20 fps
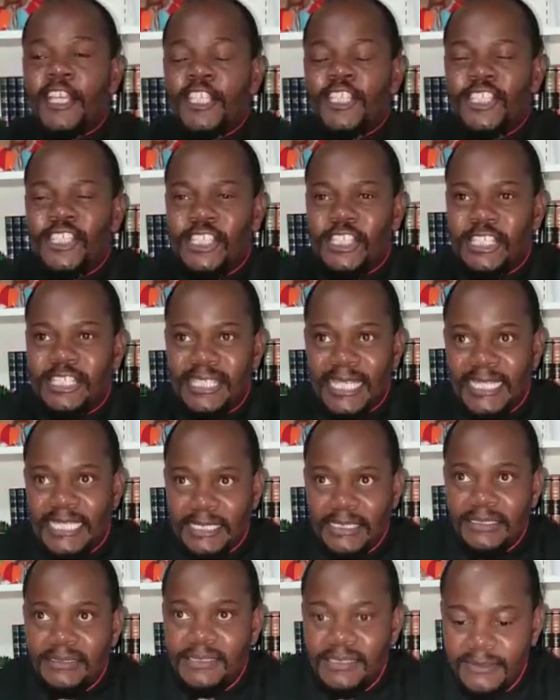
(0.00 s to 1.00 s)

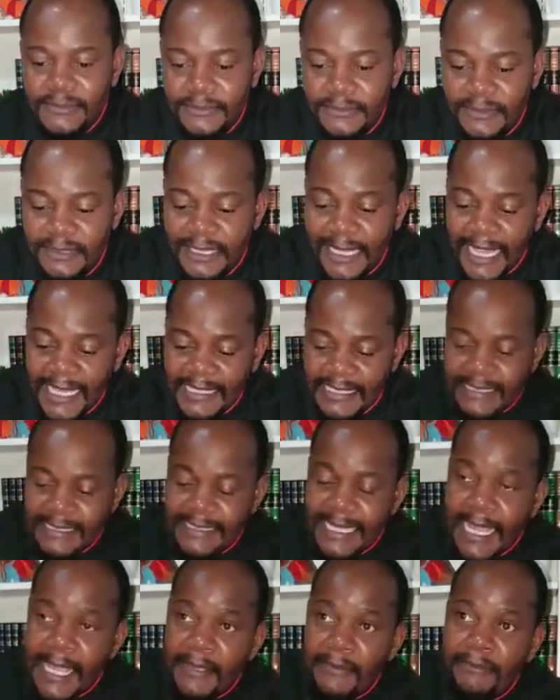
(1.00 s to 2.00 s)
settled. A
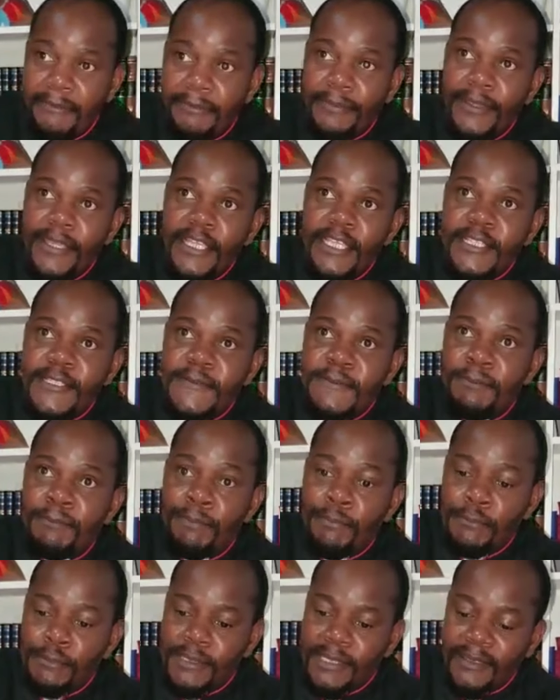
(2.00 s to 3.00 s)
stamp is
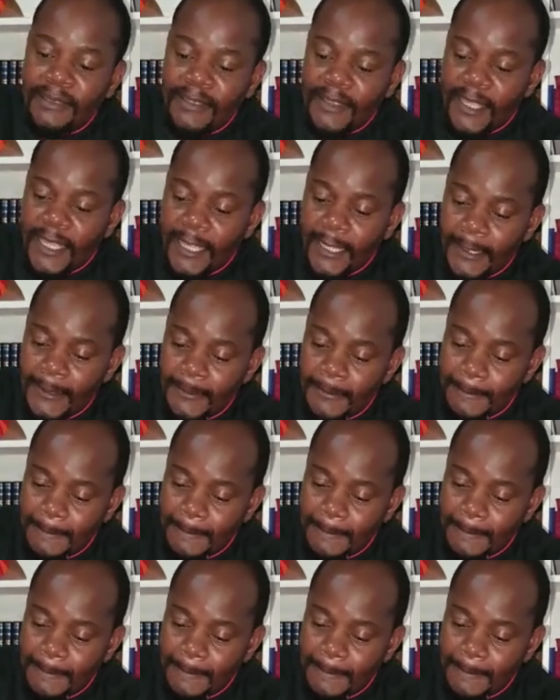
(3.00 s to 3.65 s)
put there